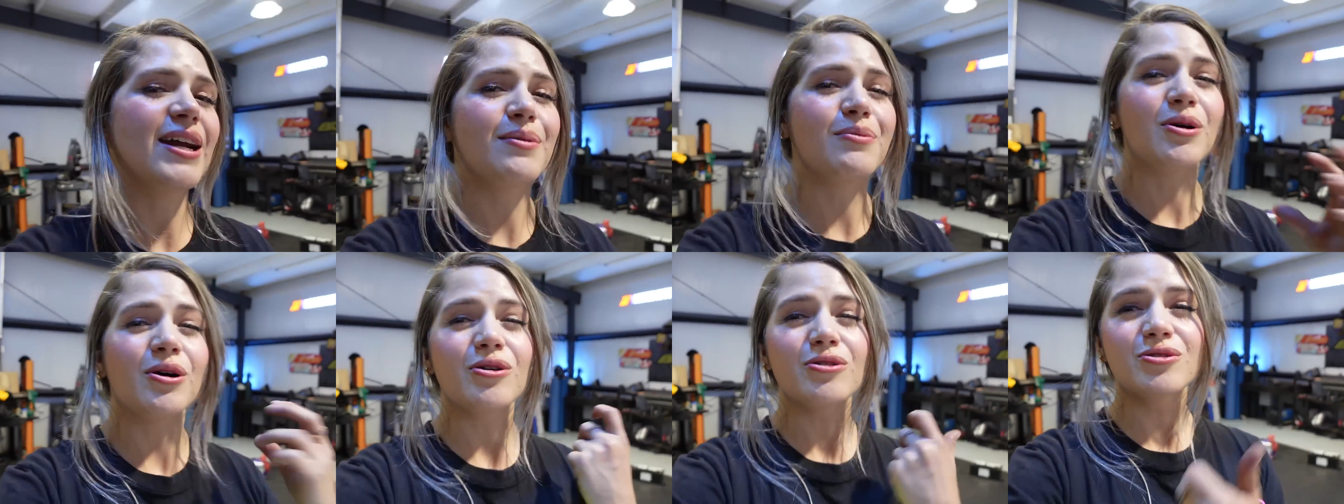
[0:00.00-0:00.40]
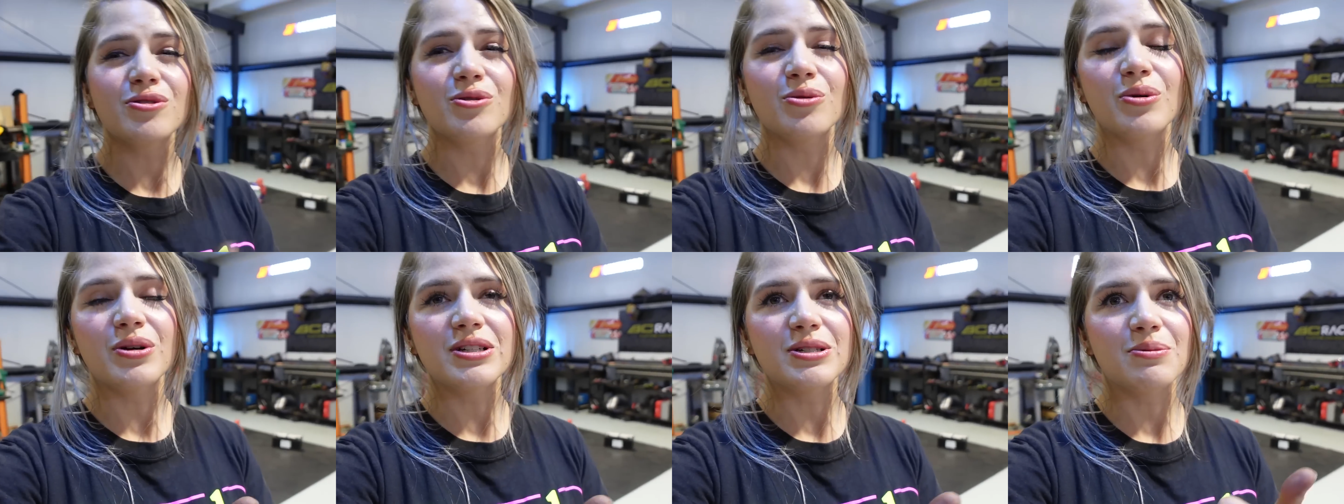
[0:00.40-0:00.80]
I'm also
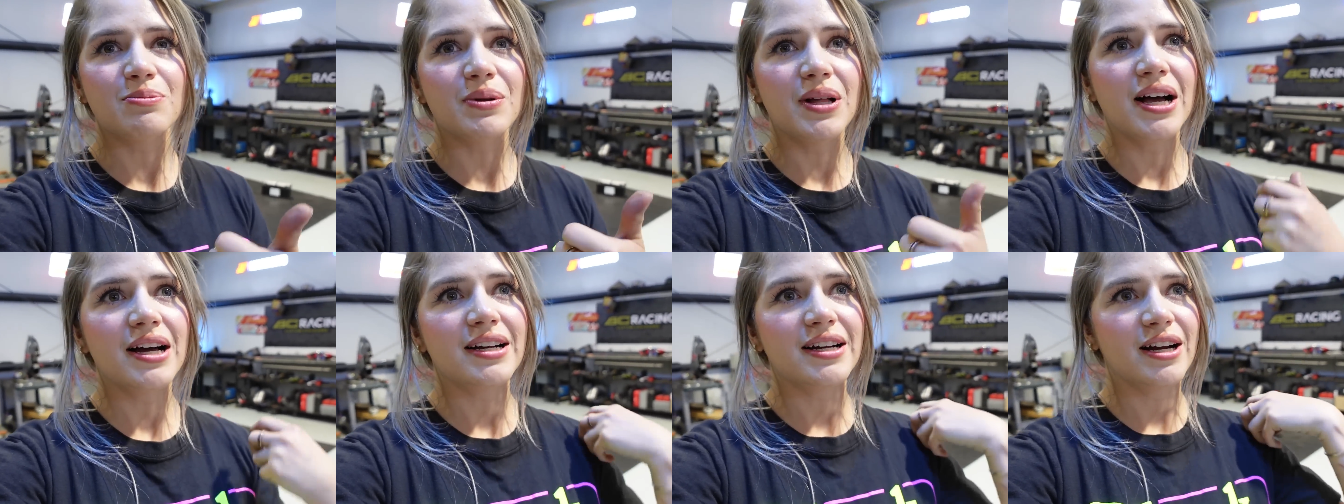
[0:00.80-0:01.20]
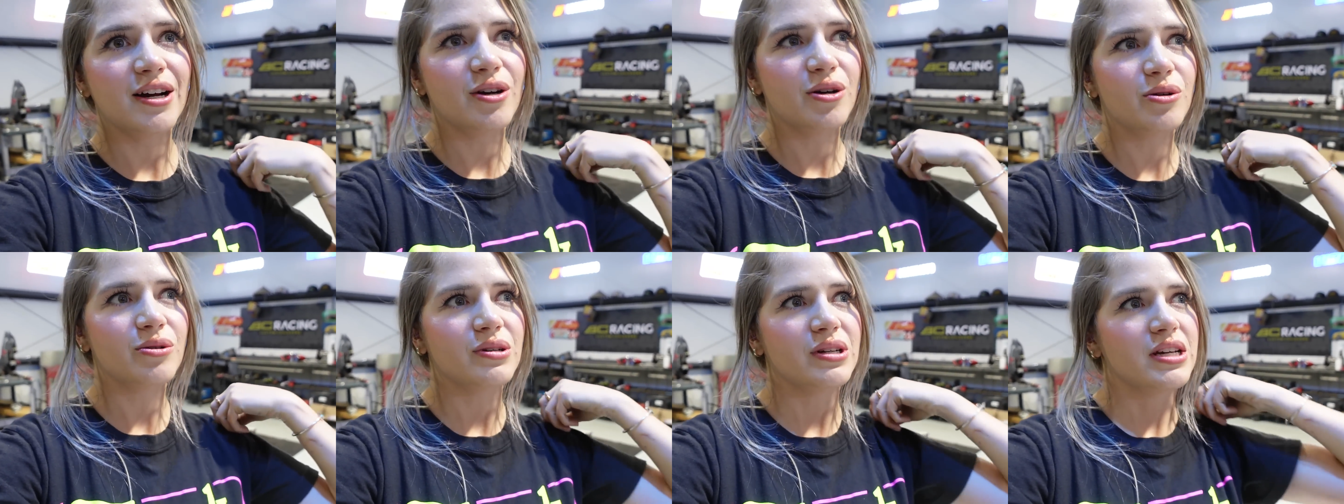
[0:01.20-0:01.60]
going to black
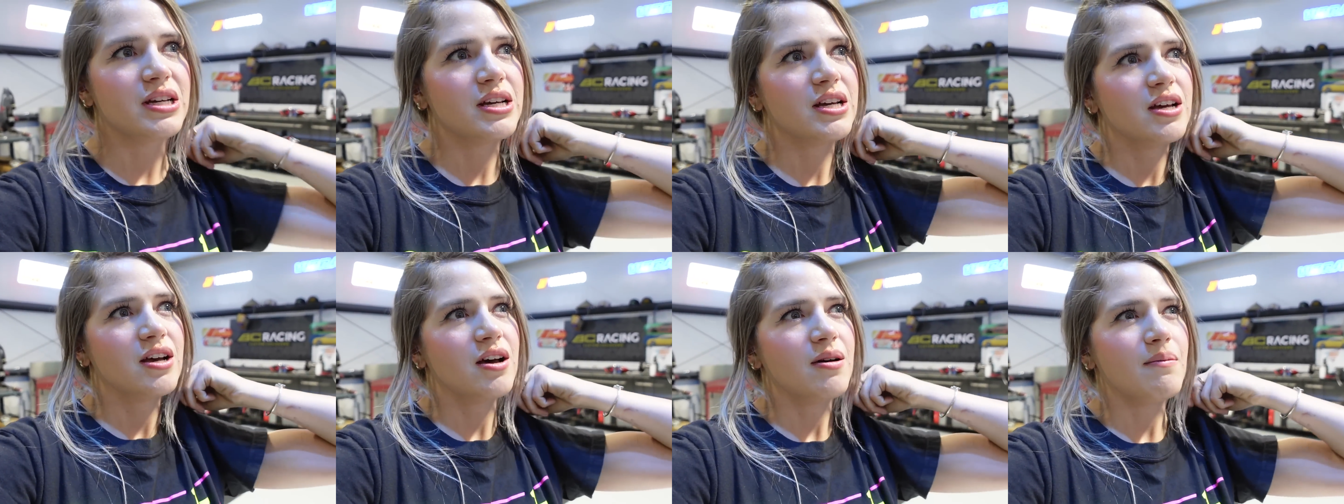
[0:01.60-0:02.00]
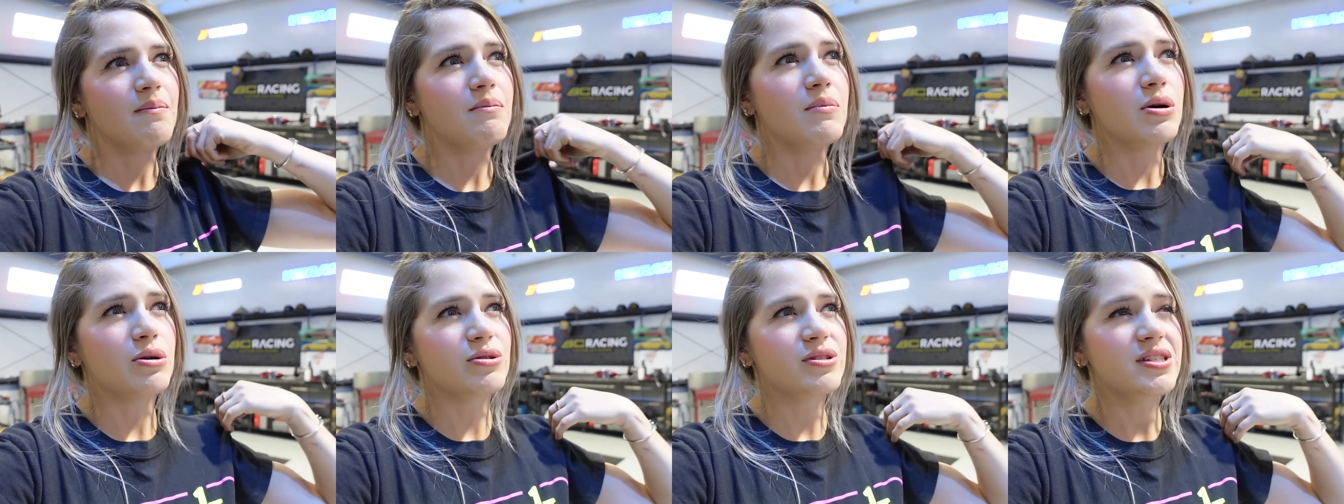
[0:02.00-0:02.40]
out
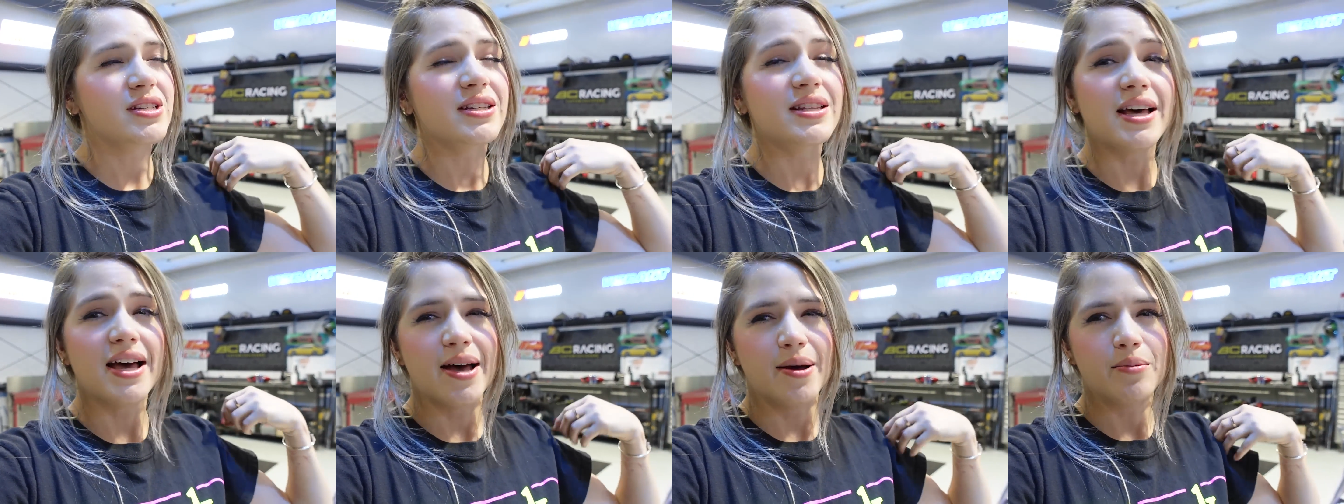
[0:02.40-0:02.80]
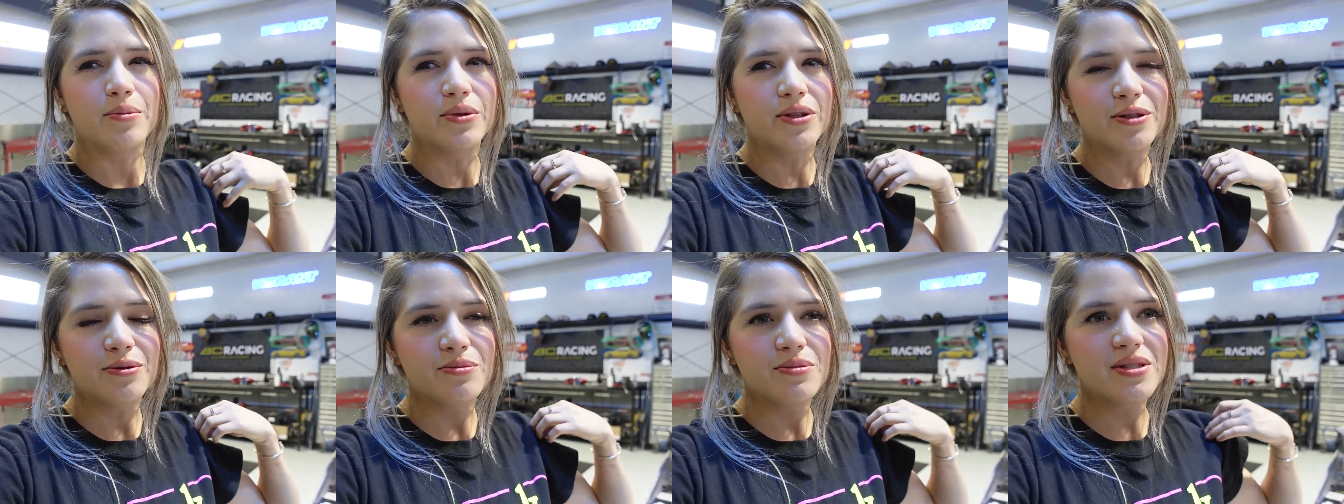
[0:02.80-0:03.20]
most of the
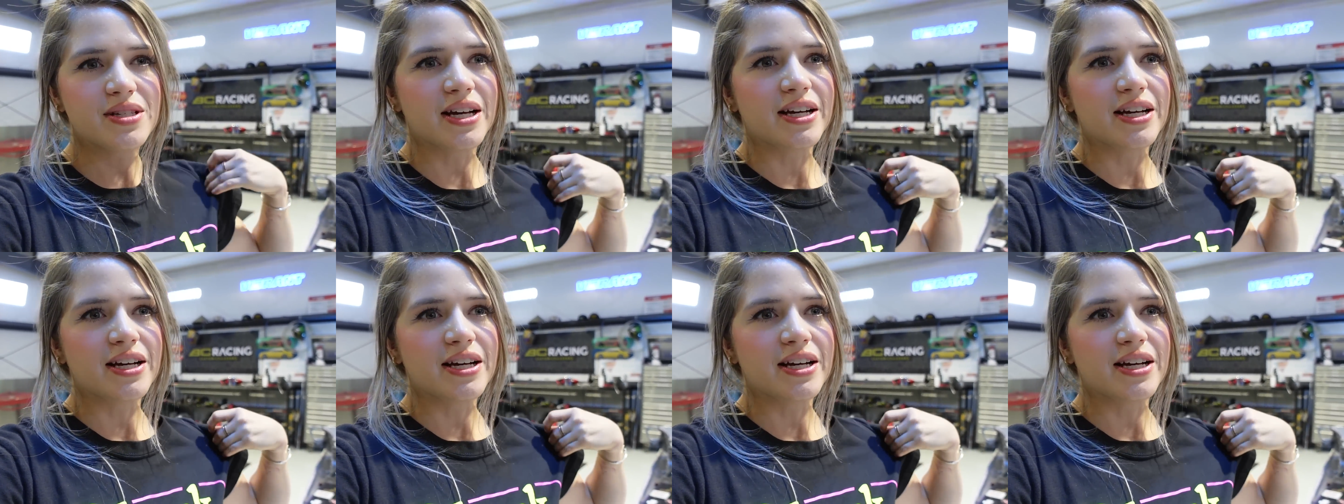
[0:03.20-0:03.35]
emblems.